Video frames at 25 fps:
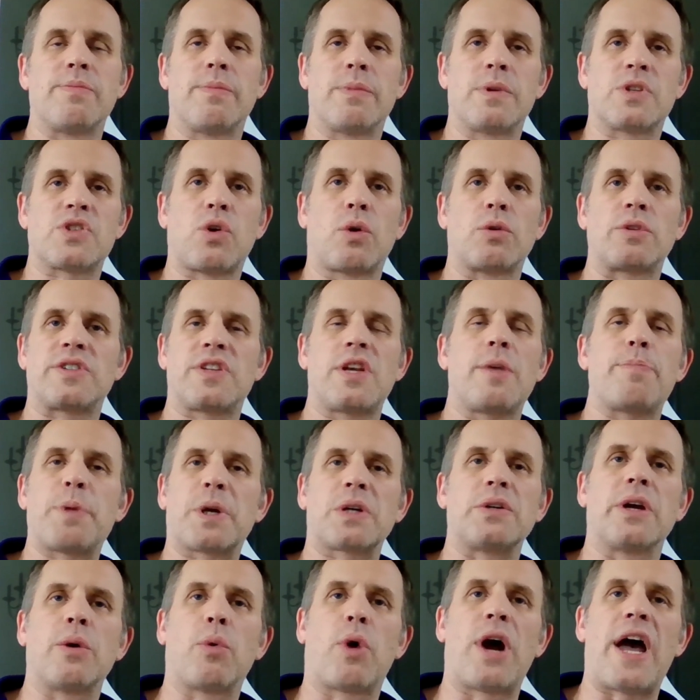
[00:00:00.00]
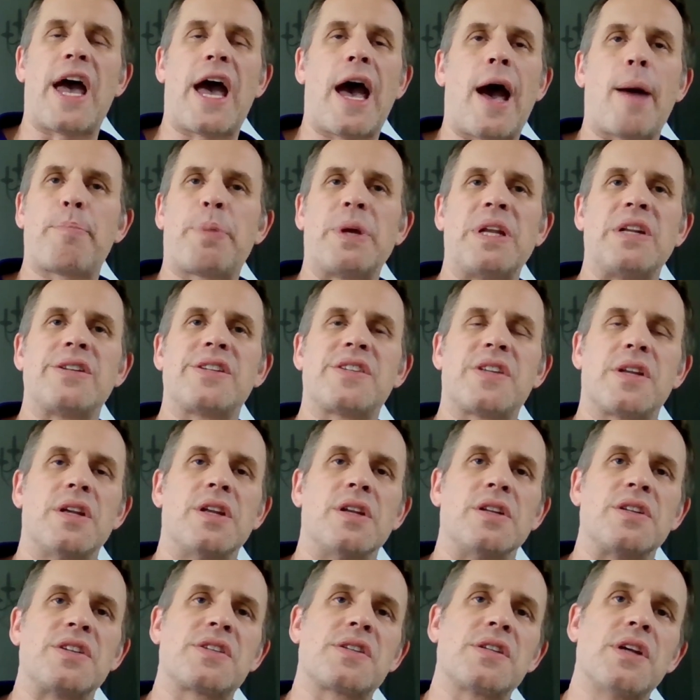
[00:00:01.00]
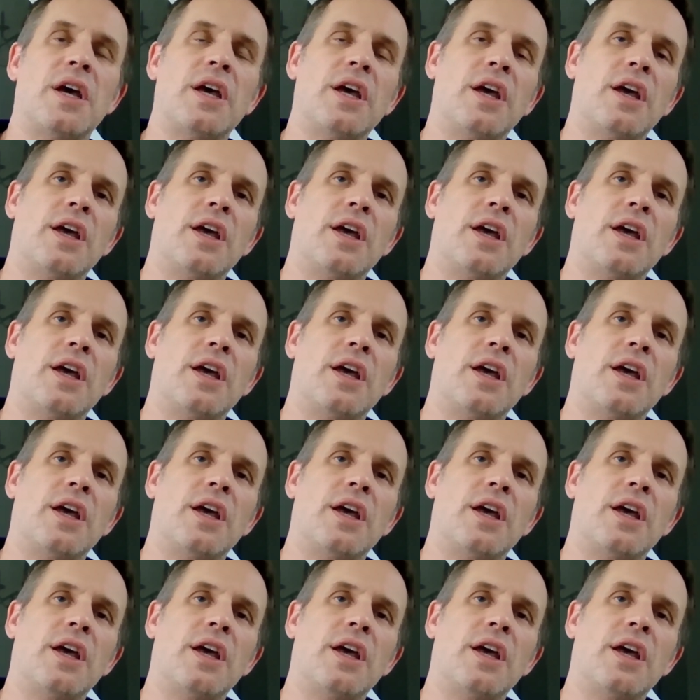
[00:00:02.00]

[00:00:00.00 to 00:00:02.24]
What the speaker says: so typically what happens is